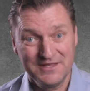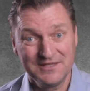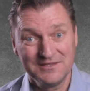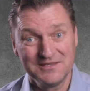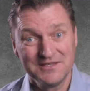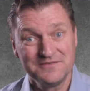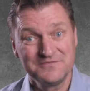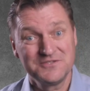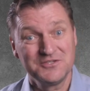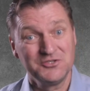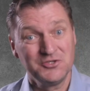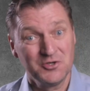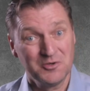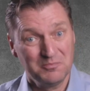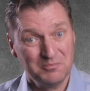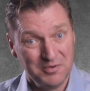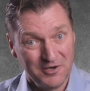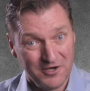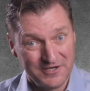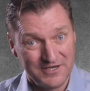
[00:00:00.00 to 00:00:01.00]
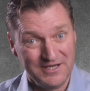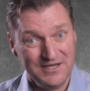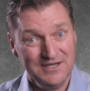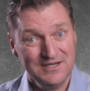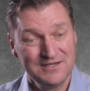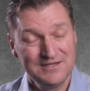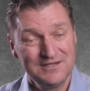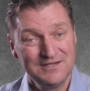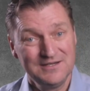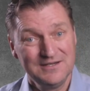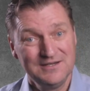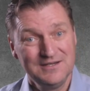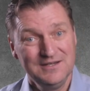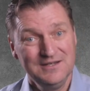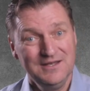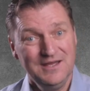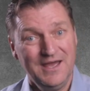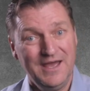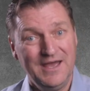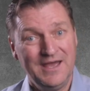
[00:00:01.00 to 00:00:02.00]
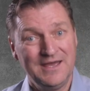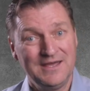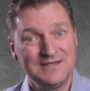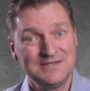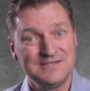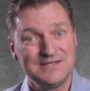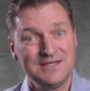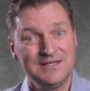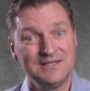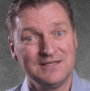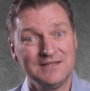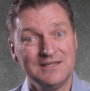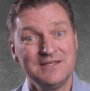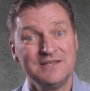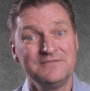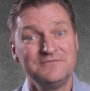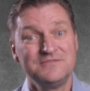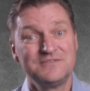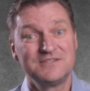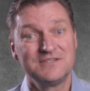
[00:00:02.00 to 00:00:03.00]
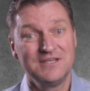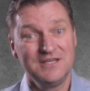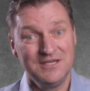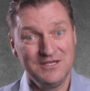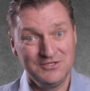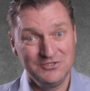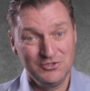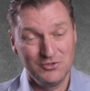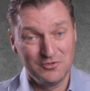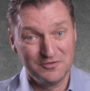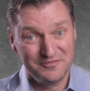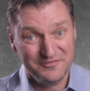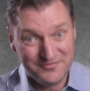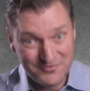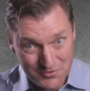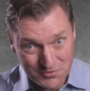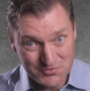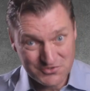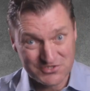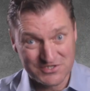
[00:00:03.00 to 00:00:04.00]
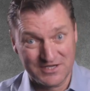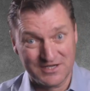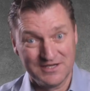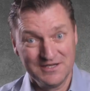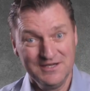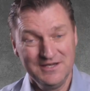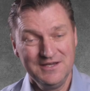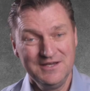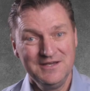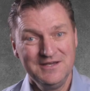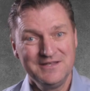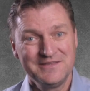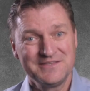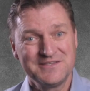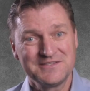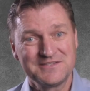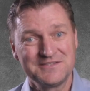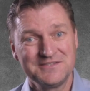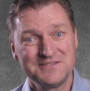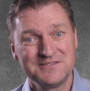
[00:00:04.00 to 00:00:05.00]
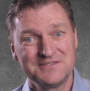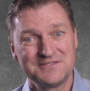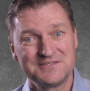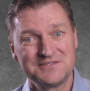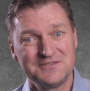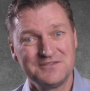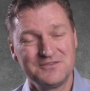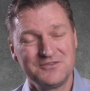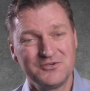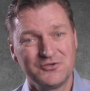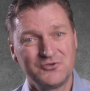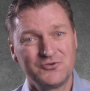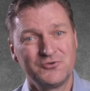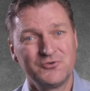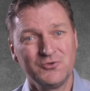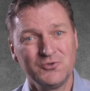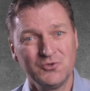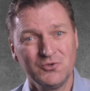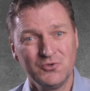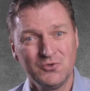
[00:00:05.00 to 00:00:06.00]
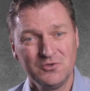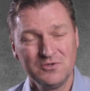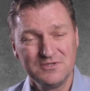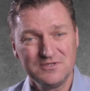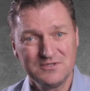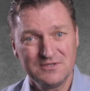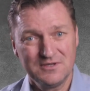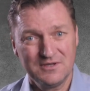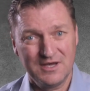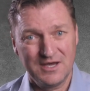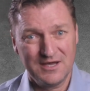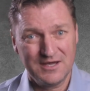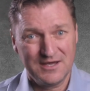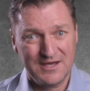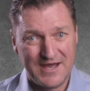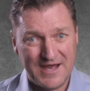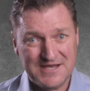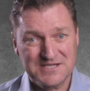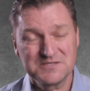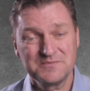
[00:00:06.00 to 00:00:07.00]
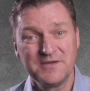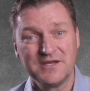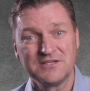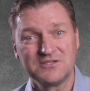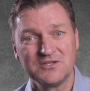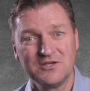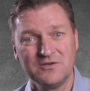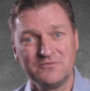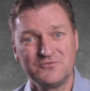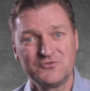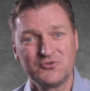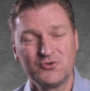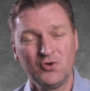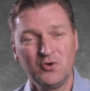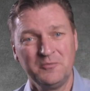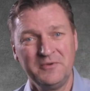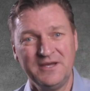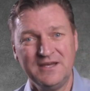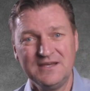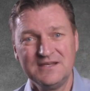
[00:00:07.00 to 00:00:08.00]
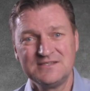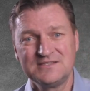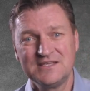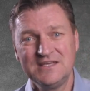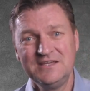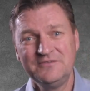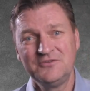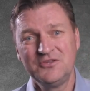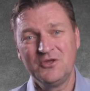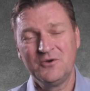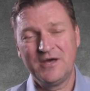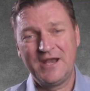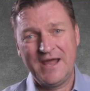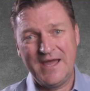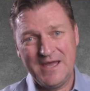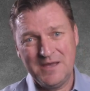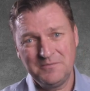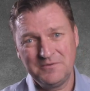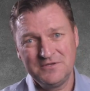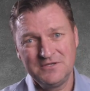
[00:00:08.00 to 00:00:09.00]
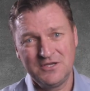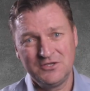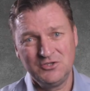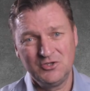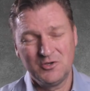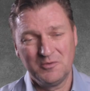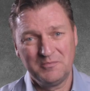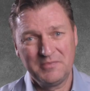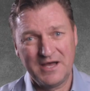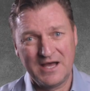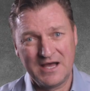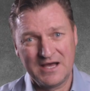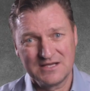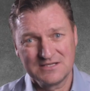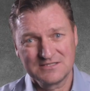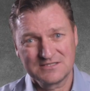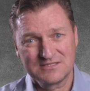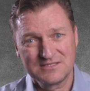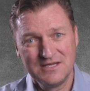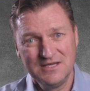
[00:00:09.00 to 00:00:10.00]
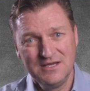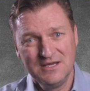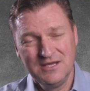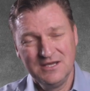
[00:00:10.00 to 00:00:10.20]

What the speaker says: It lives in your body, and it lives in your future. This is the cruel aspect of trauma, is even though it happened in your past,